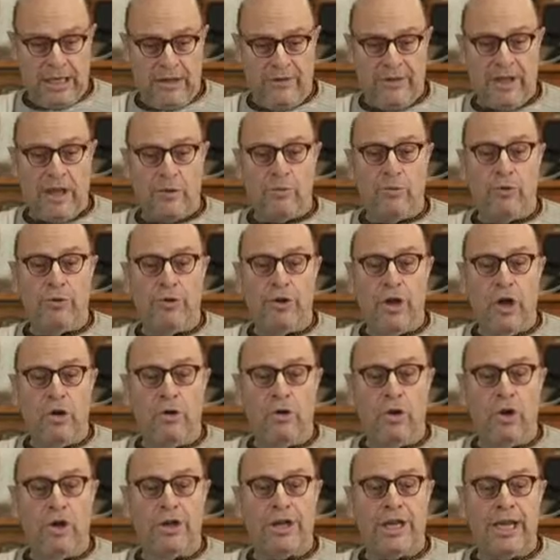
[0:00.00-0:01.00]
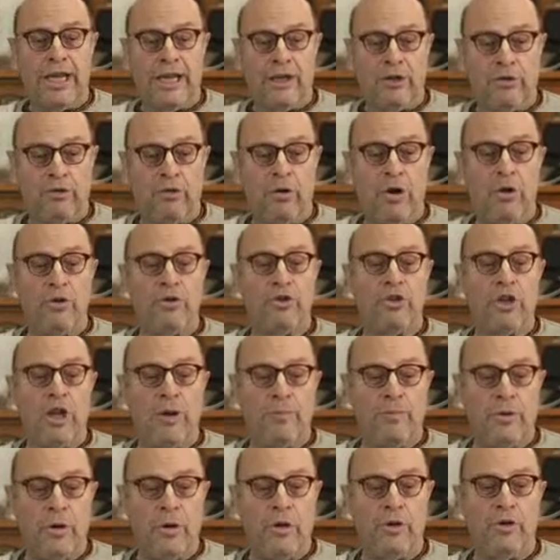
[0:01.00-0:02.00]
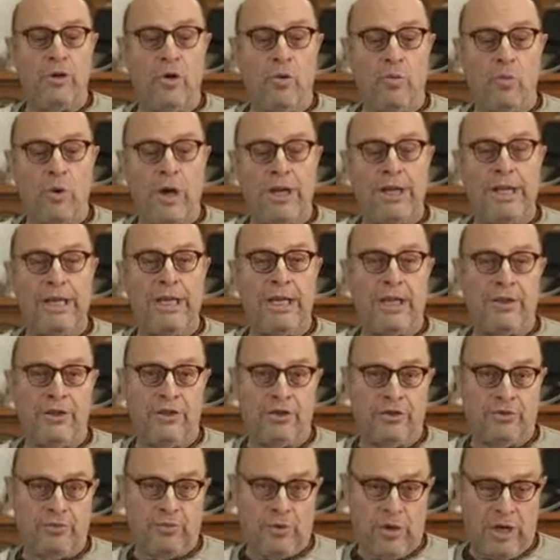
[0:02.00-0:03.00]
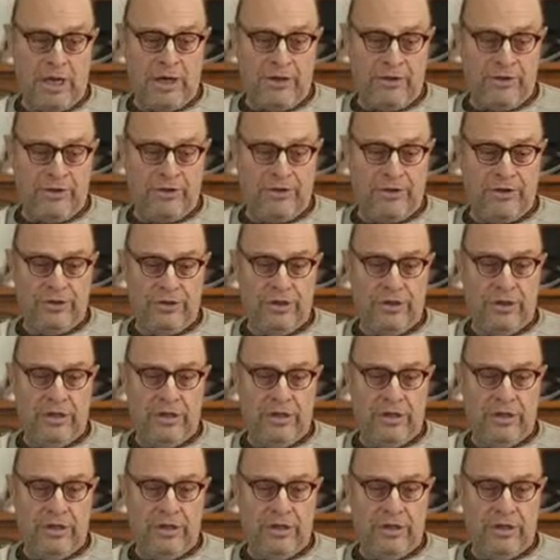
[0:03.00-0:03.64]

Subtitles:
they will no longer encroach upon one another's rights.